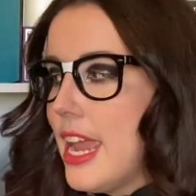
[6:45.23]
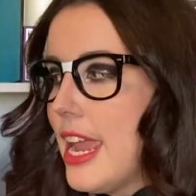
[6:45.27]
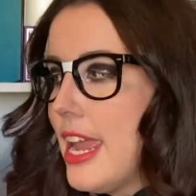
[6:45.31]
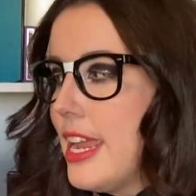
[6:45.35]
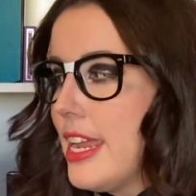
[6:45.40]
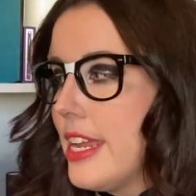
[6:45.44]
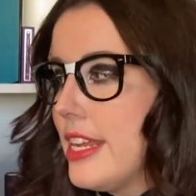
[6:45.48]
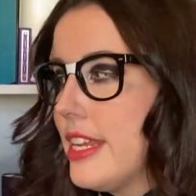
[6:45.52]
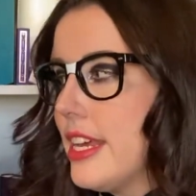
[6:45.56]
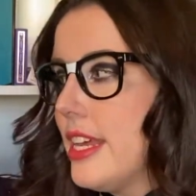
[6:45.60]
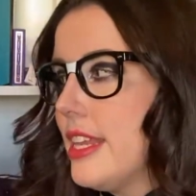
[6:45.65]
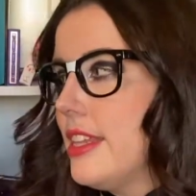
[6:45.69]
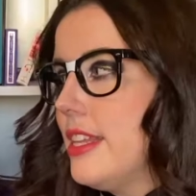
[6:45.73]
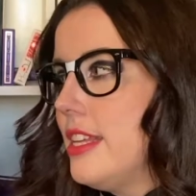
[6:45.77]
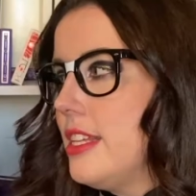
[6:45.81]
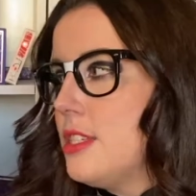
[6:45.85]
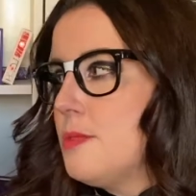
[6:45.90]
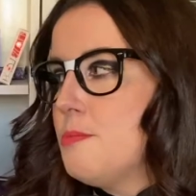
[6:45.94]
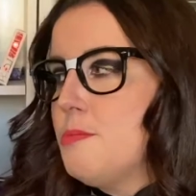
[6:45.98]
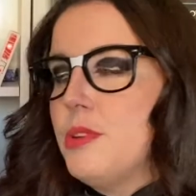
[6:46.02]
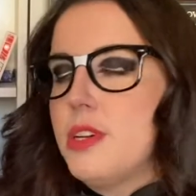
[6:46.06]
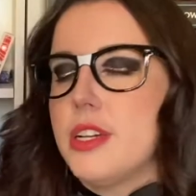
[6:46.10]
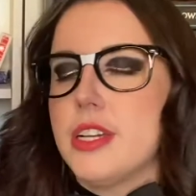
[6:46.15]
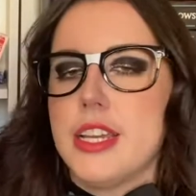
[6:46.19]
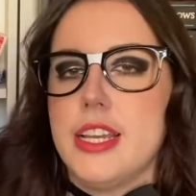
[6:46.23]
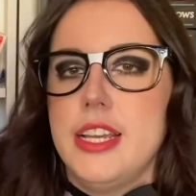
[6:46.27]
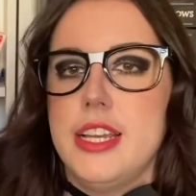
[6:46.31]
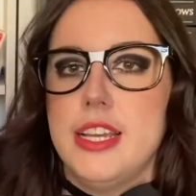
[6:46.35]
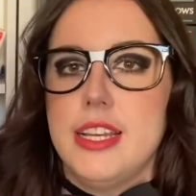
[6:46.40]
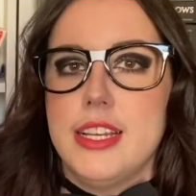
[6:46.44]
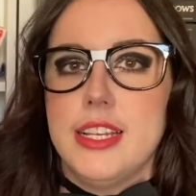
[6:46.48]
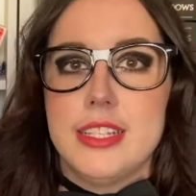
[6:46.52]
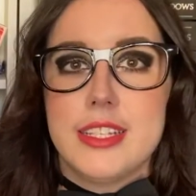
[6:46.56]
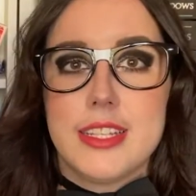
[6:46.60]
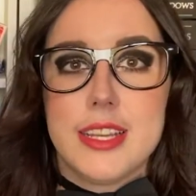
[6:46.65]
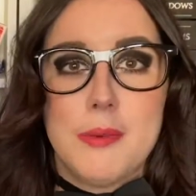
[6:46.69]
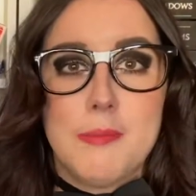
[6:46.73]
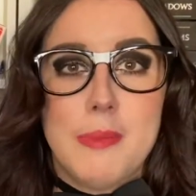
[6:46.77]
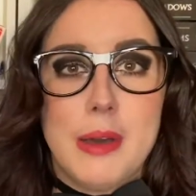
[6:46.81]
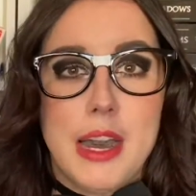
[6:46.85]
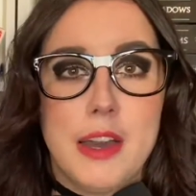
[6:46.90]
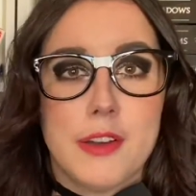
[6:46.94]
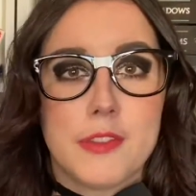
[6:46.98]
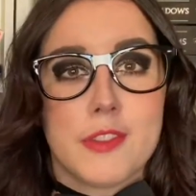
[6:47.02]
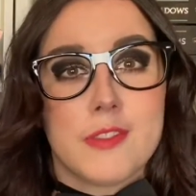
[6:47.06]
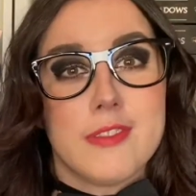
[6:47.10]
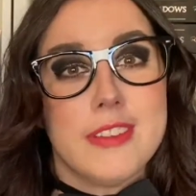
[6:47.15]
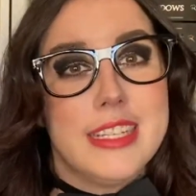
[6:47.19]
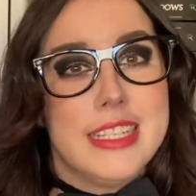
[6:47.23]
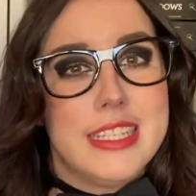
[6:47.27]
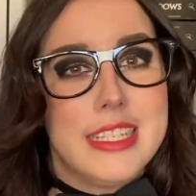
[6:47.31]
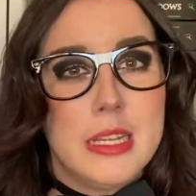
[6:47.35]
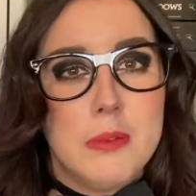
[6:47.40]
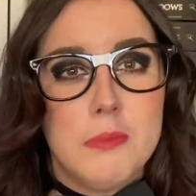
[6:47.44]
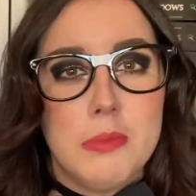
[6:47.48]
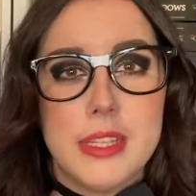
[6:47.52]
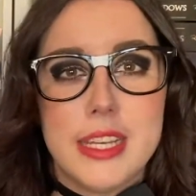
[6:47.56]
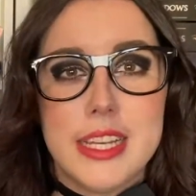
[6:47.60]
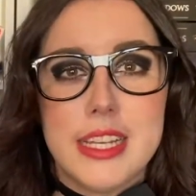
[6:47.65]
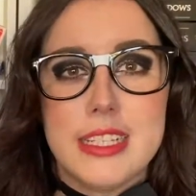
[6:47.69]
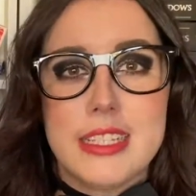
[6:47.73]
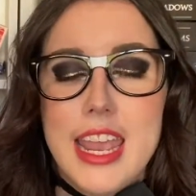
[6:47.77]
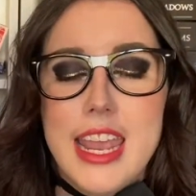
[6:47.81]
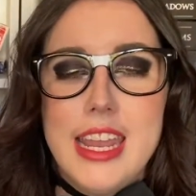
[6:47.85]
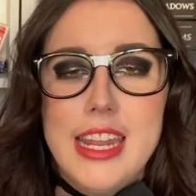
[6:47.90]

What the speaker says: and this book is about three siblings,